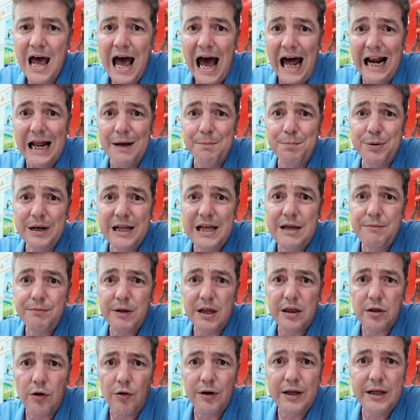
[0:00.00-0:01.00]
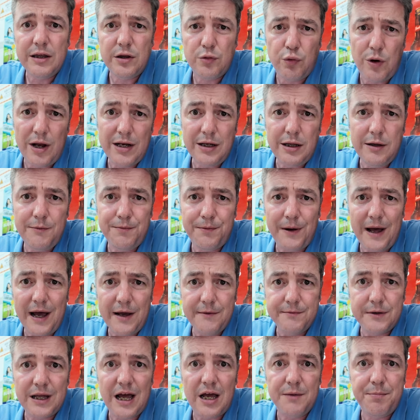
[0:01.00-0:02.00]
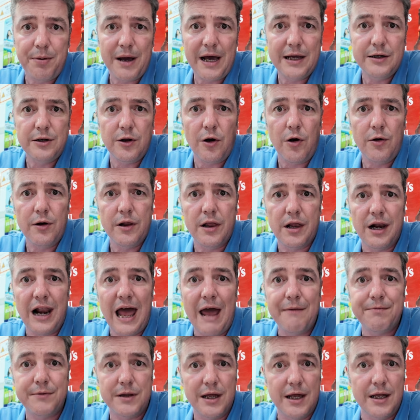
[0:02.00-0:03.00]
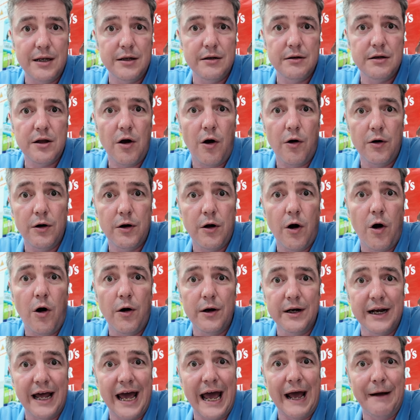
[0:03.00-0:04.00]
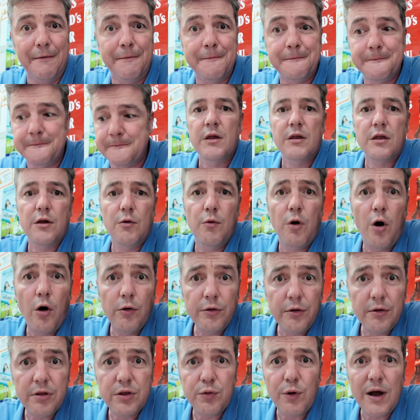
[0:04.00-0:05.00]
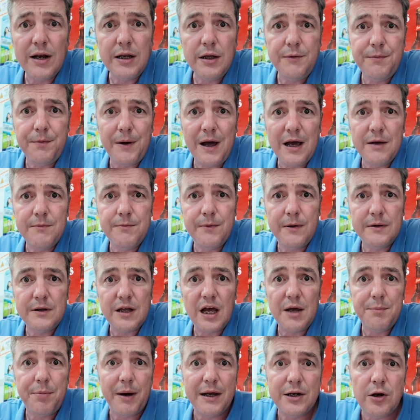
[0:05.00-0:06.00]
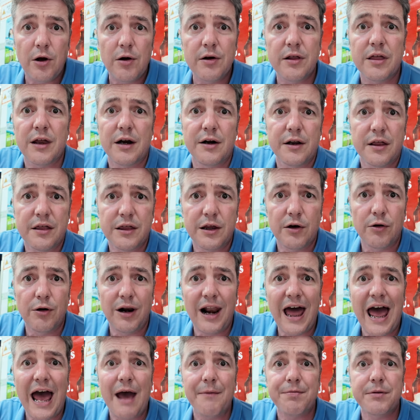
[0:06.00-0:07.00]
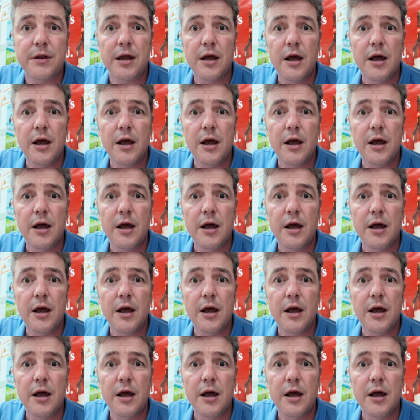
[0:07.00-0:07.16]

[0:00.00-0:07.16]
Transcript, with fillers: And I believe there's only 25 Dai Pai Dongs left in Hong Kong now. So there's 25 Dai Pai Dongs that are still left,